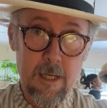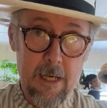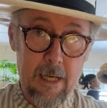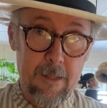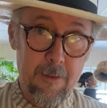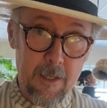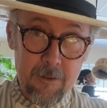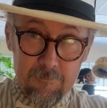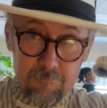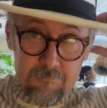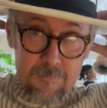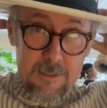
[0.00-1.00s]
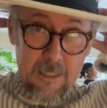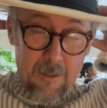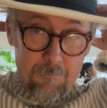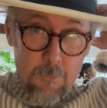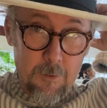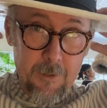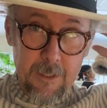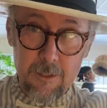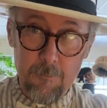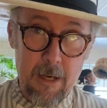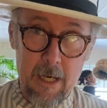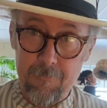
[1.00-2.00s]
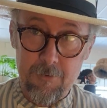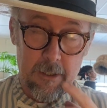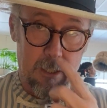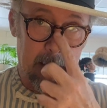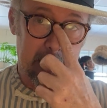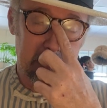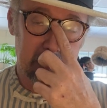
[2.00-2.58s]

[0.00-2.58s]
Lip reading: and then start moving into the back if you like.